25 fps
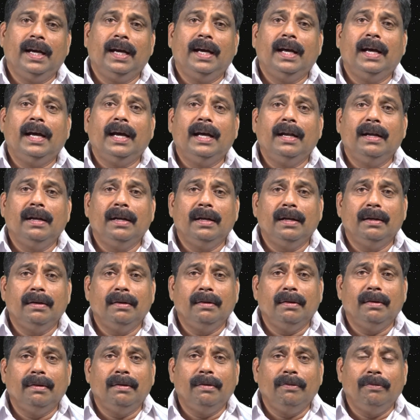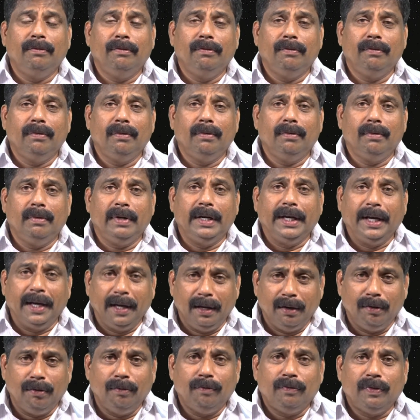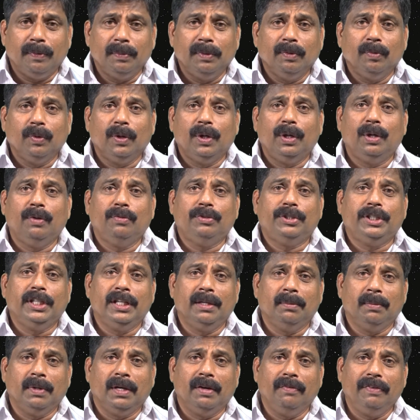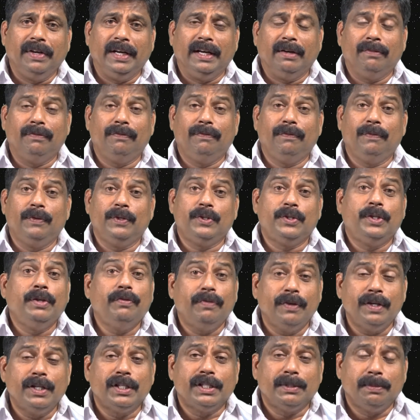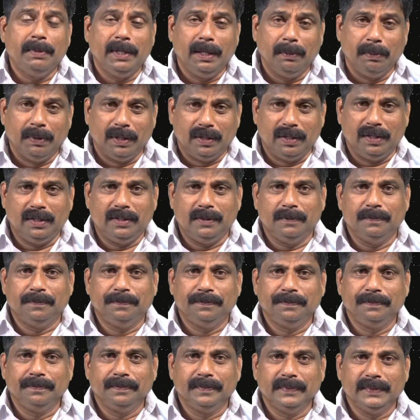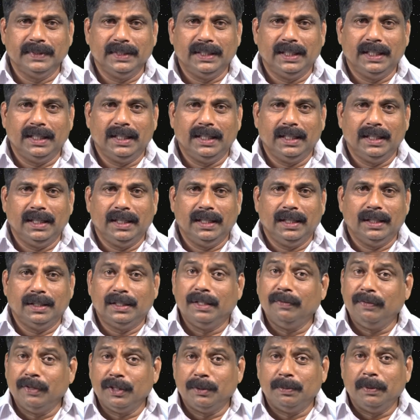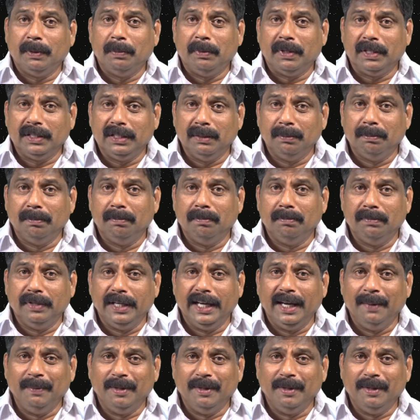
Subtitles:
And again, from the world of cinema, we have Steven Spielberg. Steven Spielberg, the name